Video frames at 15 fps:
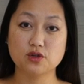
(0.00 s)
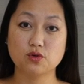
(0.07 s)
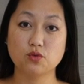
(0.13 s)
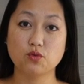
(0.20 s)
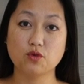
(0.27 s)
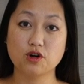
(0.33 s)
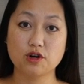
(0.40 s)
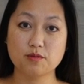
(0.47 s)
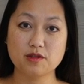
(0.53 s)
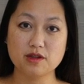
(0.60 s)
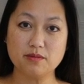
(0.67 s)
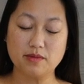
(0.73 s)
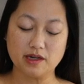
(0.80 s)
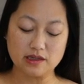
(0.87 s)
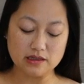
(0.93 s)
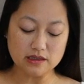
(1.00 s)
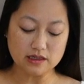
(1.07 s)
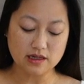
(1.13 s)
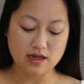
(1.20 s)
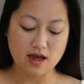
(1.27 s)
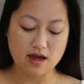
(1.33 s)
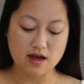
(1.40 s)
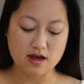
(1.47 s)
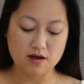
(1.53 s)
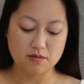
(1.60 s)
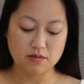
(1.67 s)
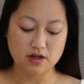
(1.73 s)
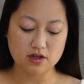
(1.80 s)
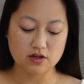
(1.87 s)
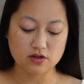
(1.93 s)
warm the milk.
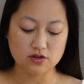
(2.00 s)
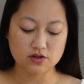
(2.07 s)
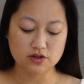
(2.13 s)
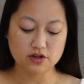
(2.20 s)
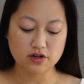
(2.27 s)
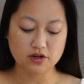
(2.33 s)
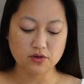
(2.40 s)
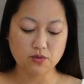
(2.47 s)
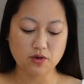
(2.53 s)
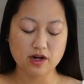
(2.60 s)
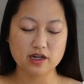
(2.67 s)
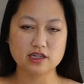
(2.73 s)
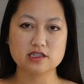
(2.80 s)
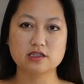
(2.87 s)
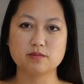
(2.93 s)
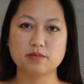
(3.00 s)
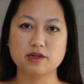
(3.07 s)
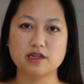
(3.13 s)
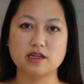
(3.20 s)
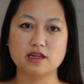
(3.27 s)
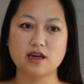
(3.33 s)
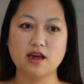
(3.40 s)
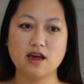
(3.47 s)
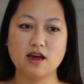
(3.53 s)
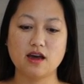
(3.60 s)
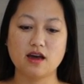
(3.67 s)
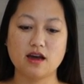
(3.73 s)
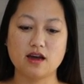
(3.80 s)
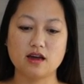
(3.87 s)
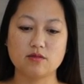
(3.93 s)
You're going to want it to be
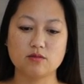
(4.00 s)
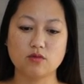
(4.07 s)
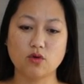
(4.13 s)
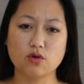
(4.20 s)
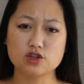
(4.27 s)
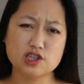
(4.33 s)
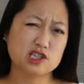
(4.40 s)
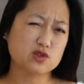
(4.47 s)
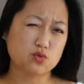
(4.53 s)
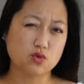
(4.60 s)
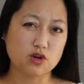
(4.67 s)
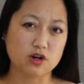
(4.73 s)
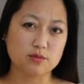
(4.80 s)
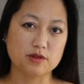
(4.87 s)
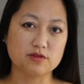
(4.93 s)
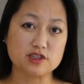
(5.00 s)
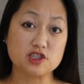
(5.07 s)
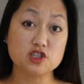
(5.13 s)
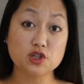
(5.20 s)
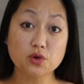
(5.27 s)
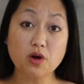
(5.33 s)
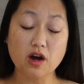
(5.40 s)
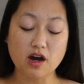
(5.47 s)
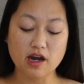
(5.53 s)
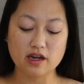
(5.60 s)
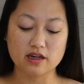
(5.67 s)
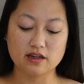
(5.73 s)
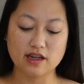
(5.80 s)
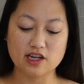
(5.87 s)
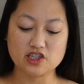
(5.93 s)
just warm. If it's too hot,
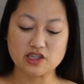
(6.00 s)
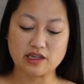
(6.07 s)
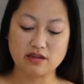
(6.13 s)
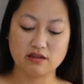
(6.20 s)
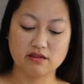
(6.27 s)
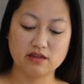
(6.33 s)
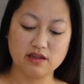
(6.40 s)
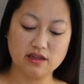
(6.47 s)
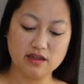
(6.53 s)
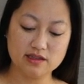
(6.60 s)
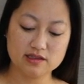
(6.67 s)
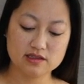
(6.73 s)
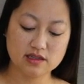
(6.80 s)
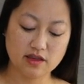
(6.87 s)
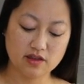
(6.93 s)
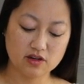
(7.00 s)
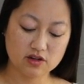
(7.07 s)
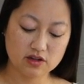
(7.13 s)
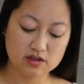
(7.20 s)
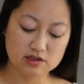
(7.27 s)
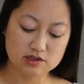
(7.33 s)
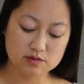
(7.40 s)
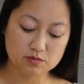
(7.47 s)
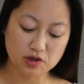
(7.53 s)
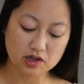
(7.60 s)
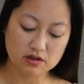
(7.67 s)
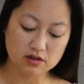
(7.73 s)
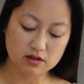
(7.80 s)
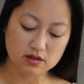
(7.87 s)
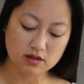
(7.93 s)
it'll actually kill the yeast. And then you're going to
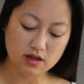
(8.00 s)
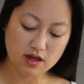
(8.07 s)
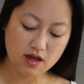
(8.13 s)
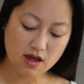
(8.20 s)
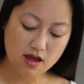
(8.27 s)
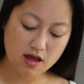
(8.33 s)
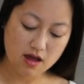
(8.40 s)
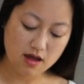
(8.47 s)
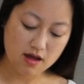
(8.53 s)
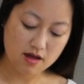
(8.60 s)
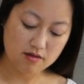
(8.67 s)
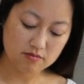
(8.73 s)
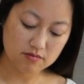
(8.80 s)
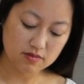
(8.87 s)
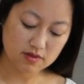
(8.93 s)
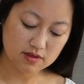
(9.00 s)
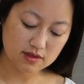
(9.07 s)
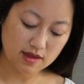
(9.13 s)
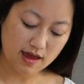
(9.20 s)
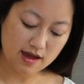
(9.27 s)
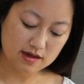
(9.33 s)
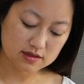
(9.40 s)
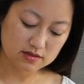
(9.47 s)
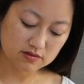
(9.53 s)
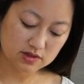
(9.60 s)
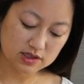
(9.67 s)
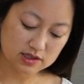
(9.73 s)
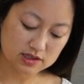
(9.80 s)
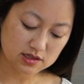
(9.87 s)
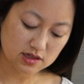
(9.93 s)
sprinkle the active
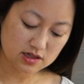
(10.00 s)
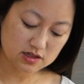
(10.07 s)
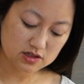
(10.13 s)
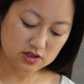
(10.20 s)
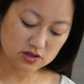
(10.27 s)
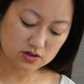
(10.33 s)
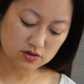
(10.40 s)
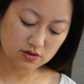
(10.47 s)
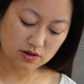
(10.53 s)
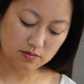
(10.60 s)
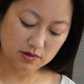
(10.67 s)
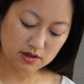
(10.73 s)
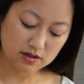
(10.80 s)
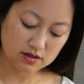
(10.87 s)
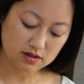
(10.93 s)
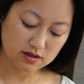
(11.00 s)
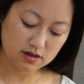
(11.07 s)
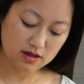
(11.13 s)
yeast into the milk